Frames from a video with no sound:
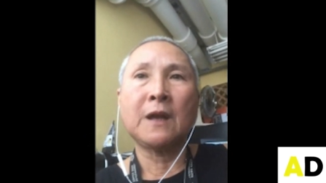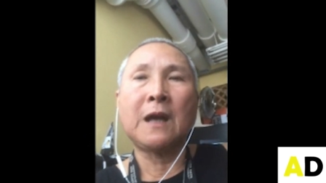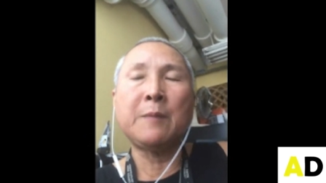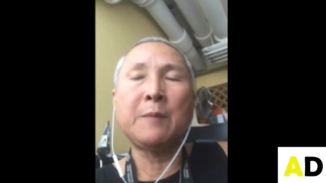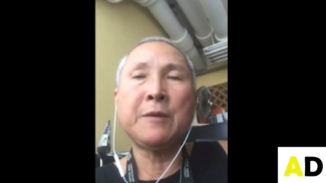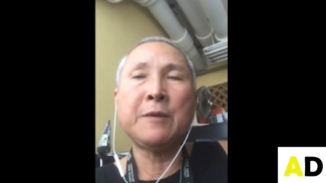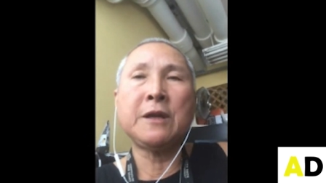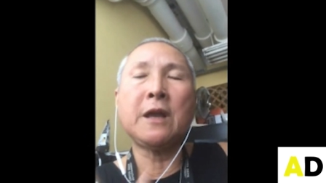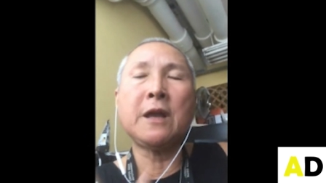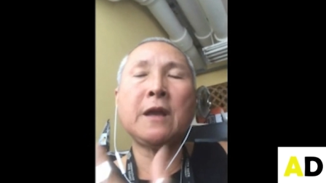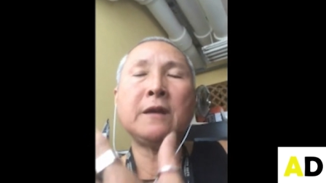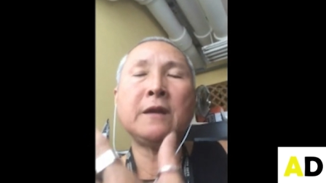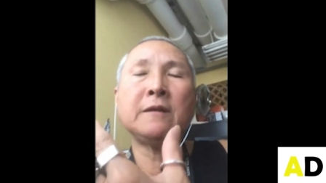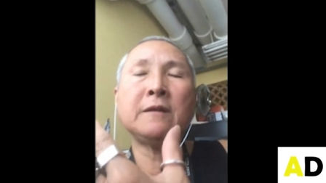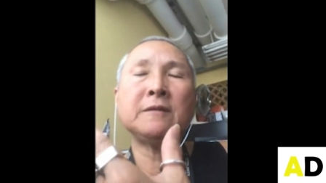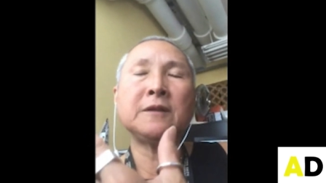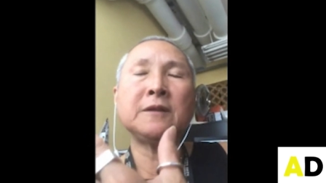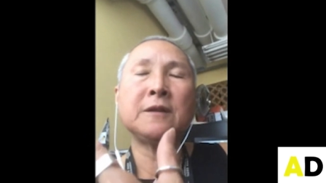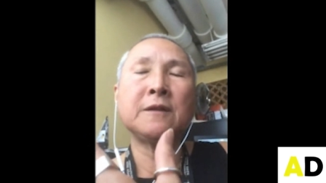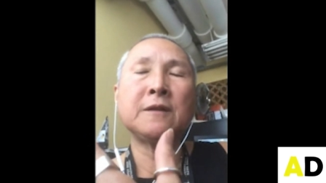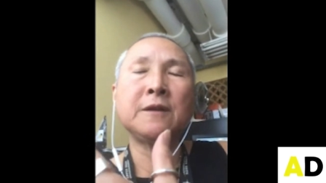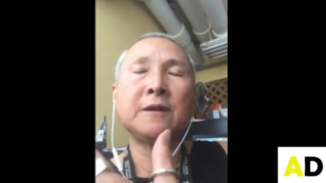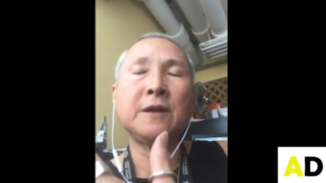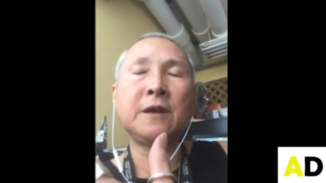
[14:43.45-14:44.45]
I mean,
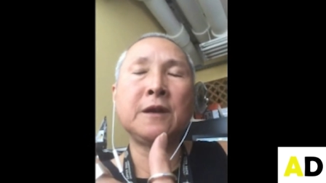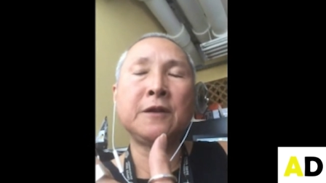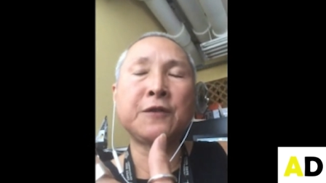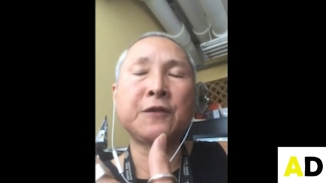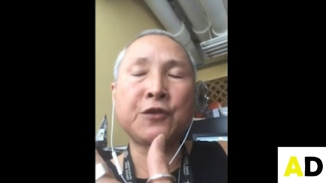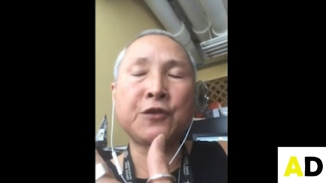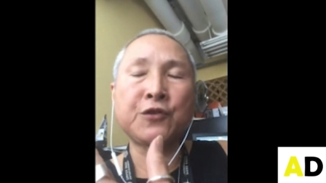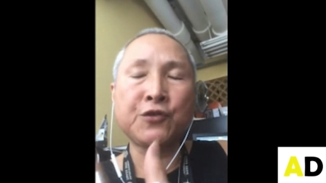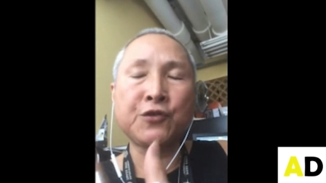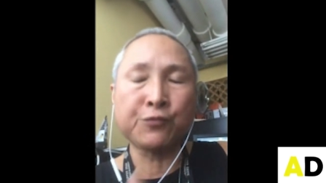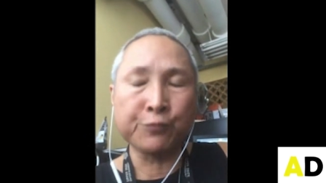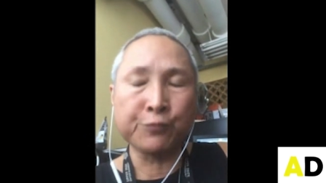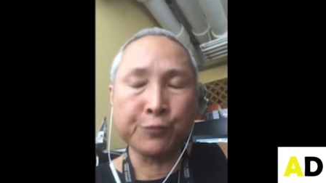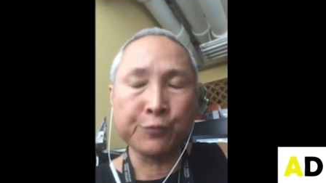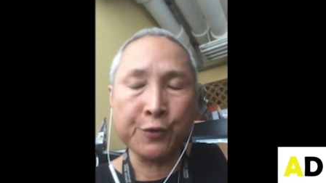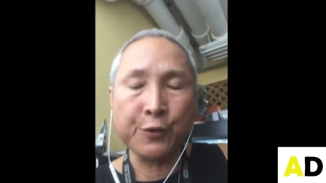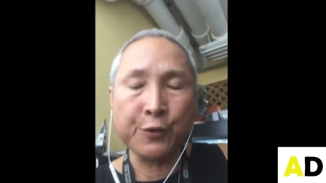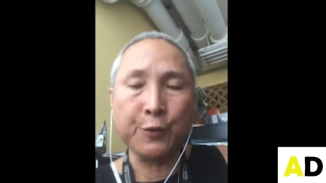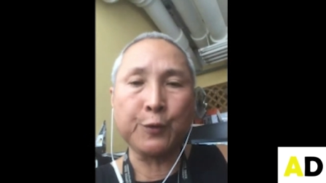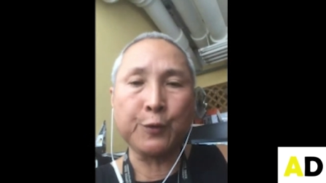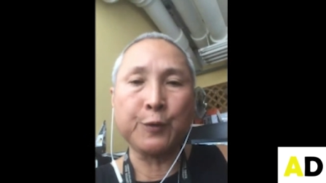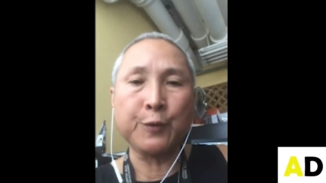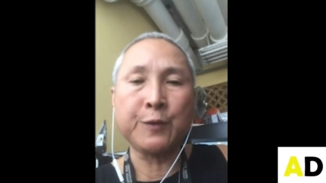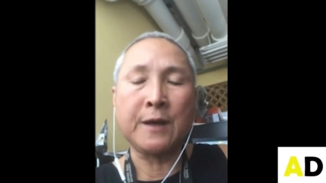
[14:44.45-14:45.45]
it's
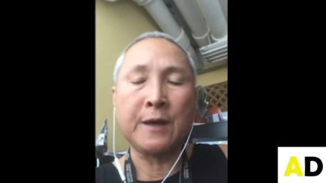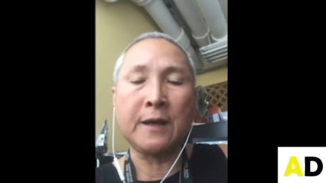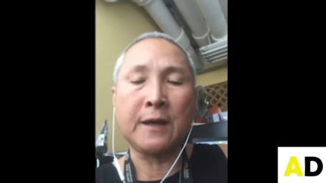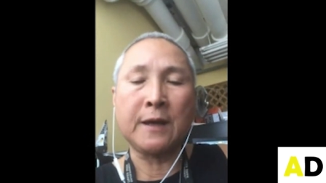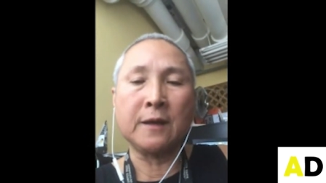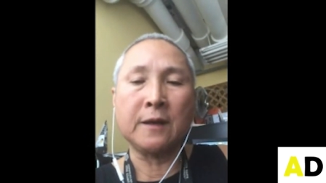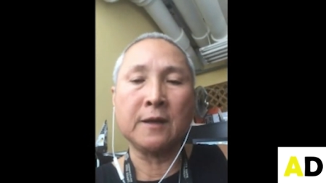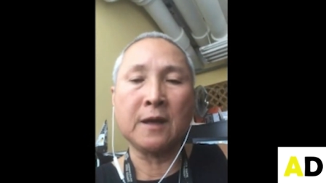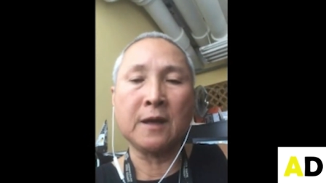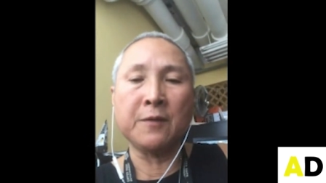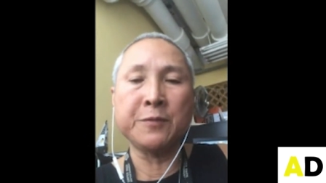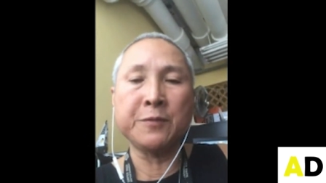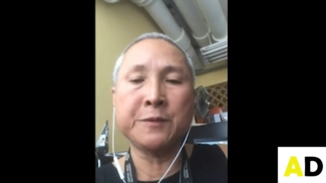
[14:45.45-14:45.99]
true that